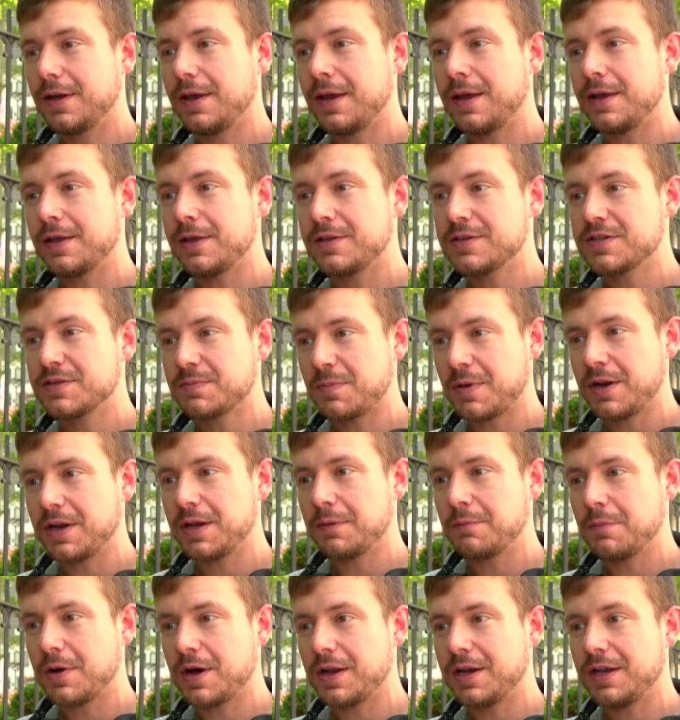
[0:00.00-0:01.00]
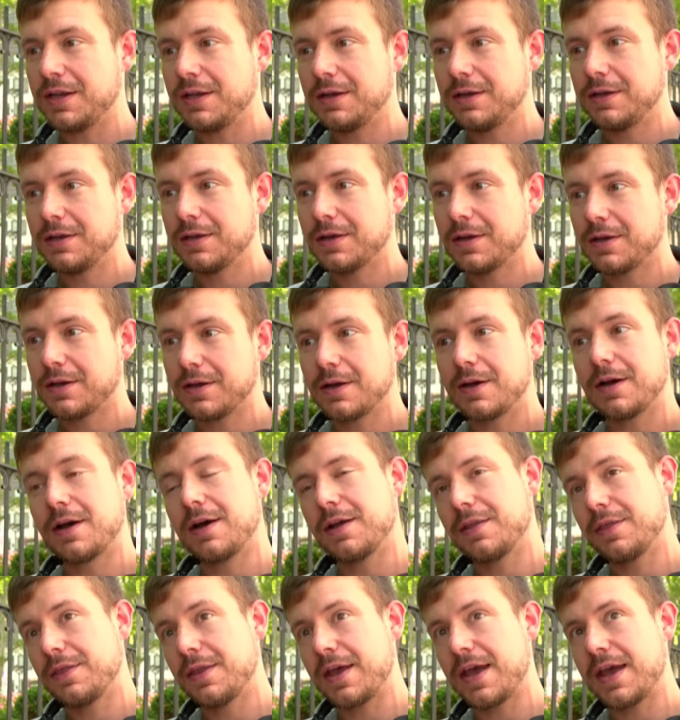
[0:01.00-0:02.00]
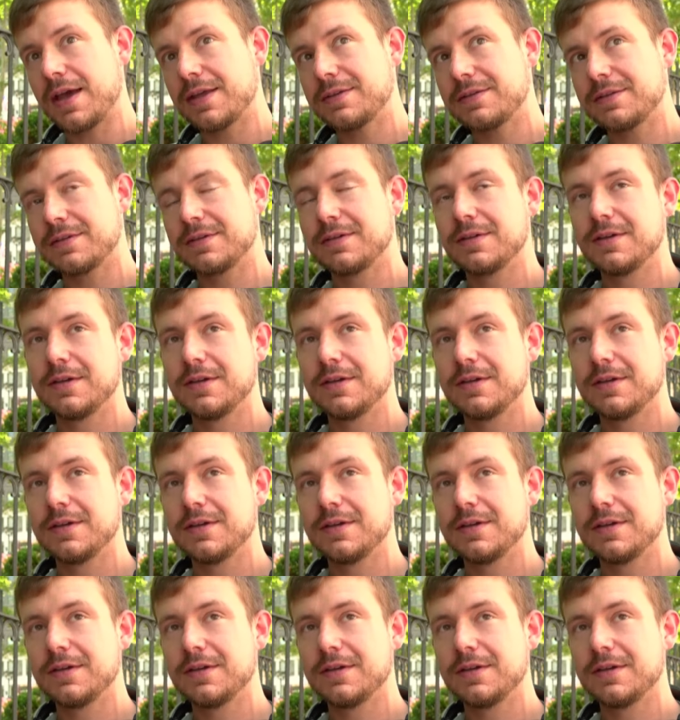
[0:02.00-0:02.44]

and spending money on that.